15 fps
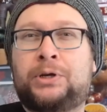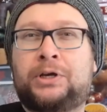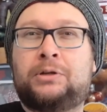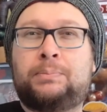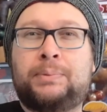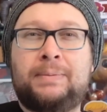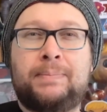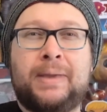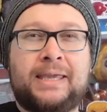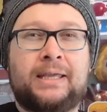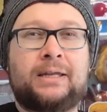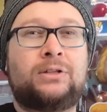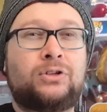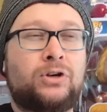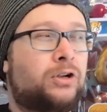going to be making
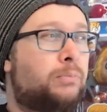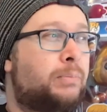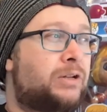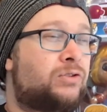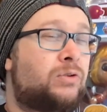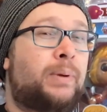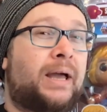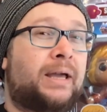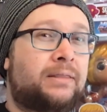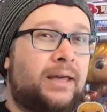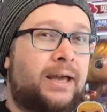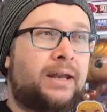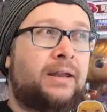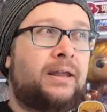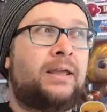a documentary back
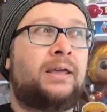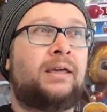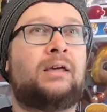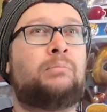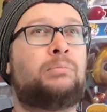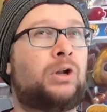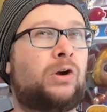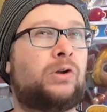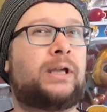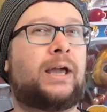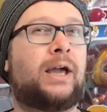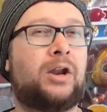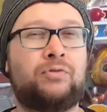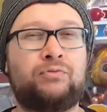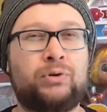then, but only
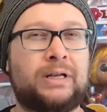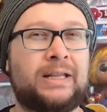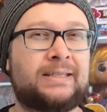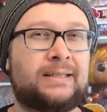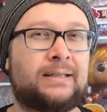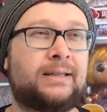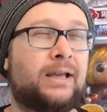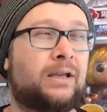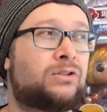kind of released it now.